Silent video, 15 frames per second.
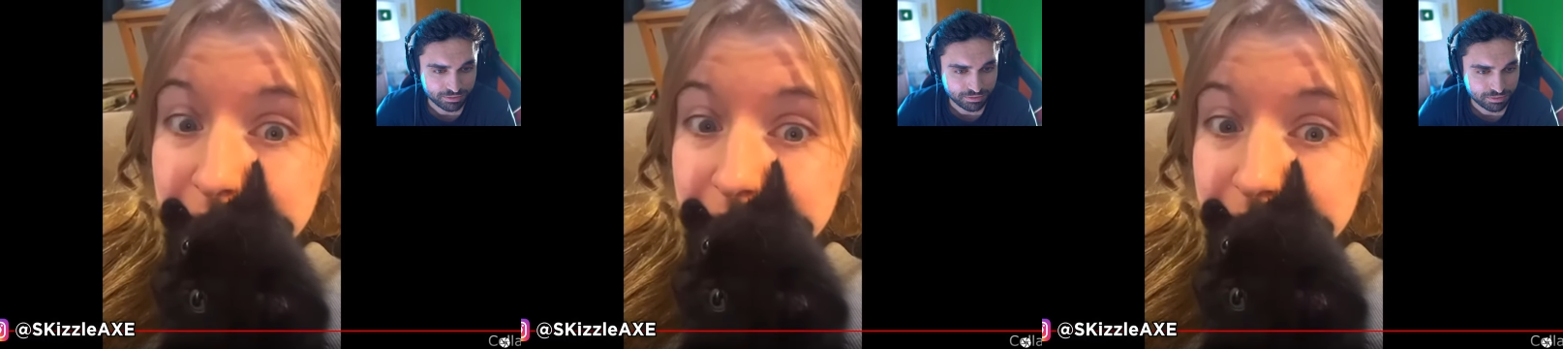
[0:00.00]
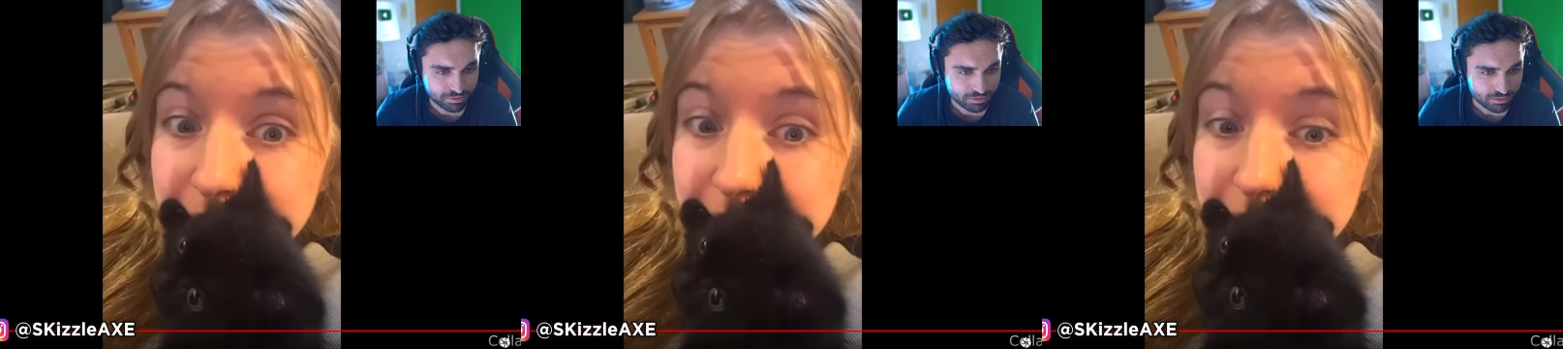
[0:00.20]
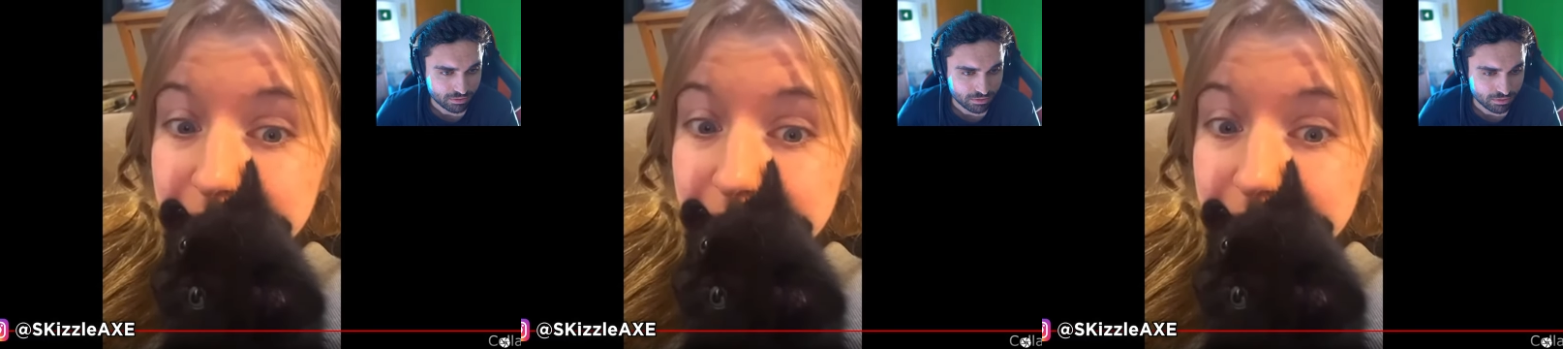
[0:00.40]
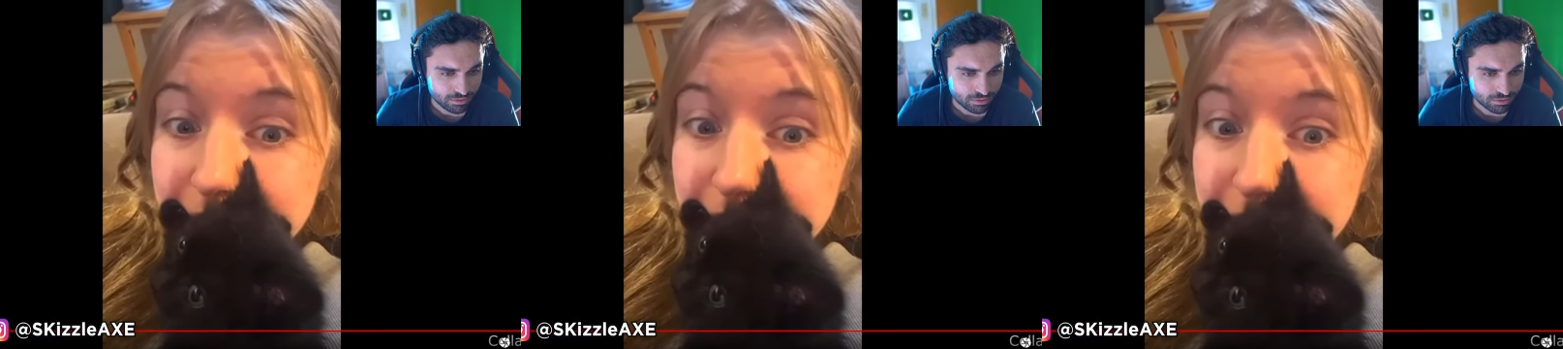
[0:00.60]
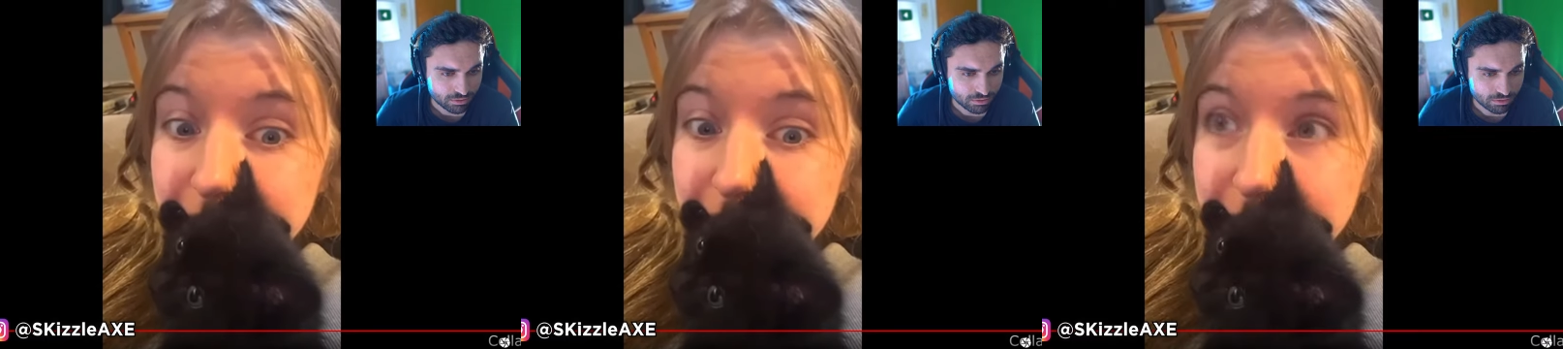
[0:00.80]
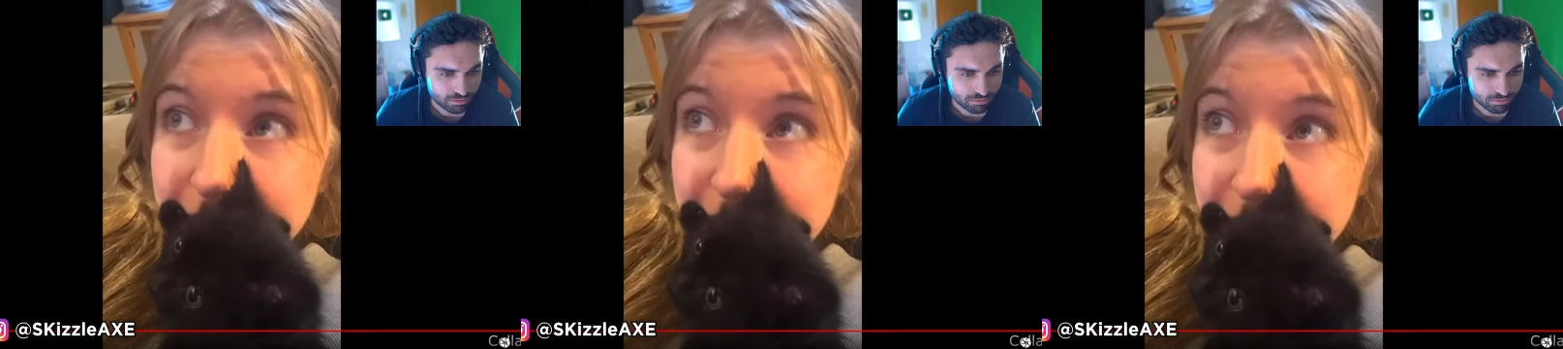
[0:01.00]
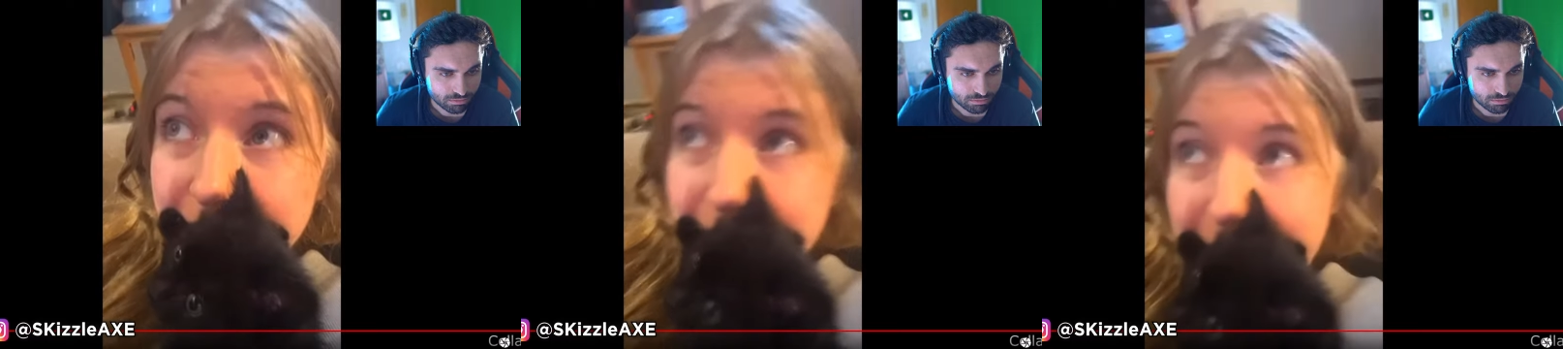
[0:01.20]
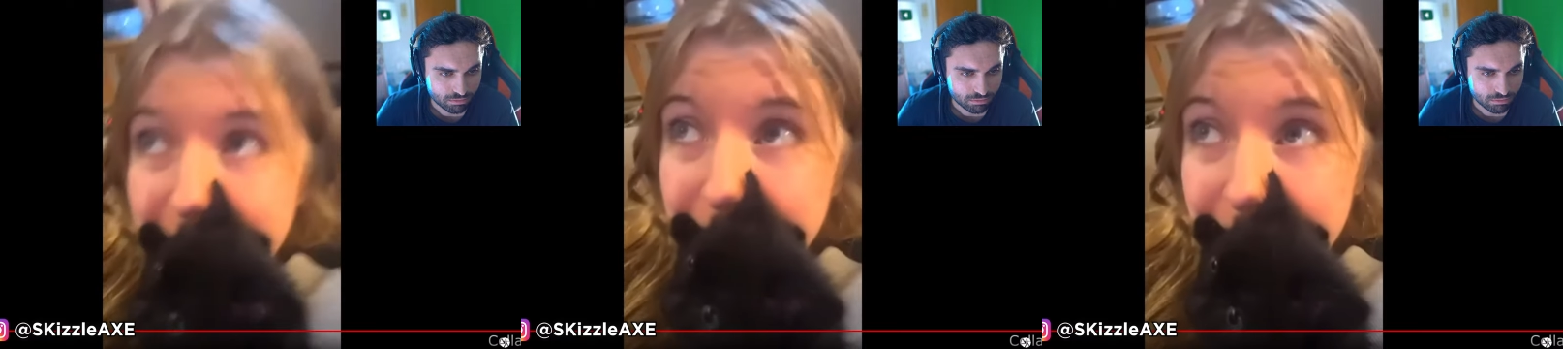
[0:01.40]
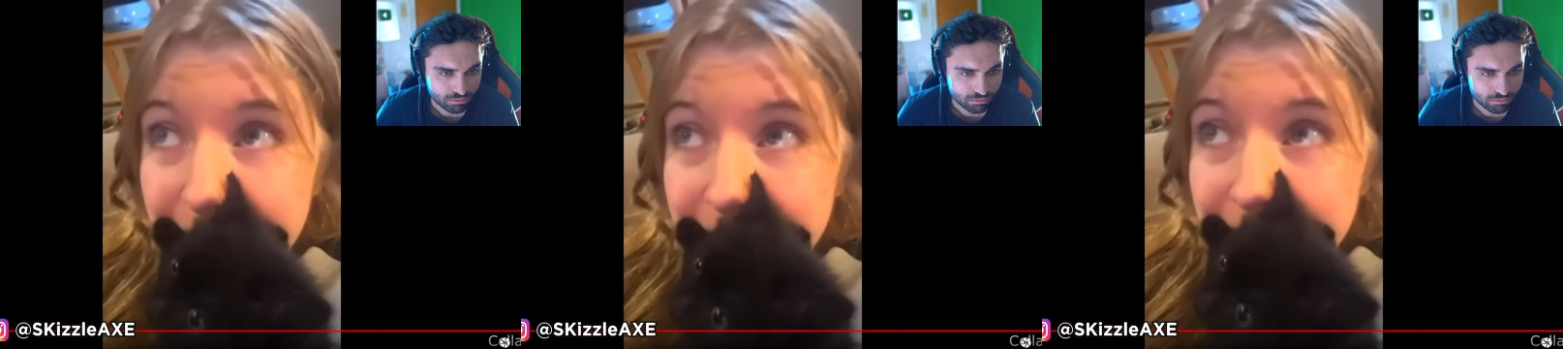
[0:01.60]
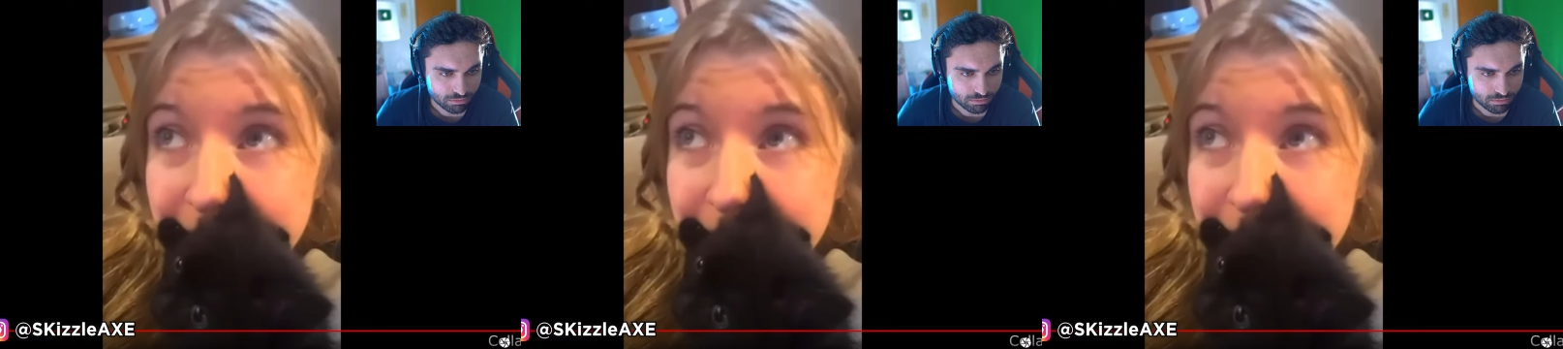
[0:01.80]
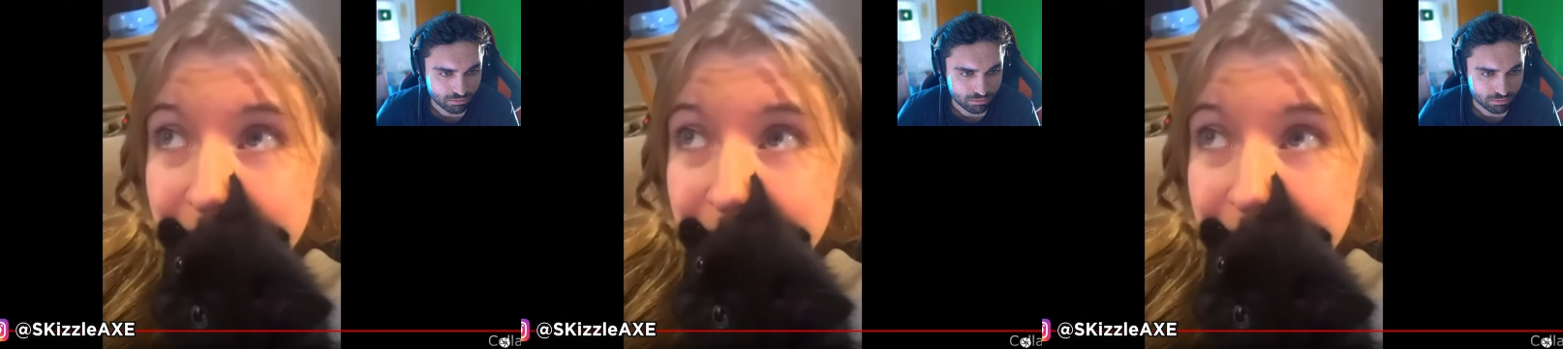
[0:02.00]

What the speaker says: Nothing is said.